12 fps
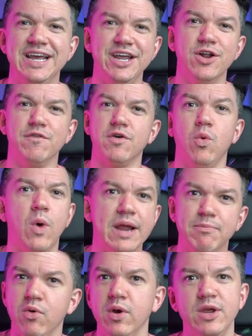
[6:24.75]
you know, for a
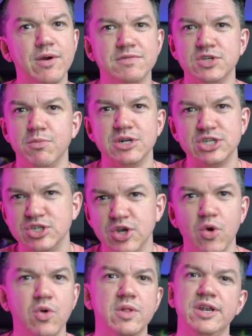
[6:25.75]
white boy, you have so much
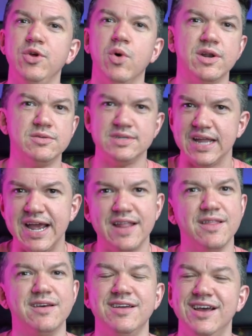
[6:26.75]
soul and you
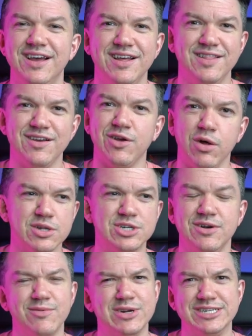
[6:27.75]
understand the, the
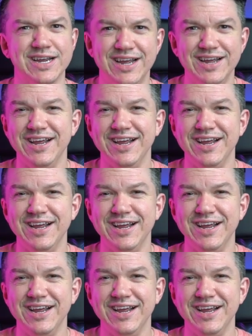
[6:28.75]
culture, which,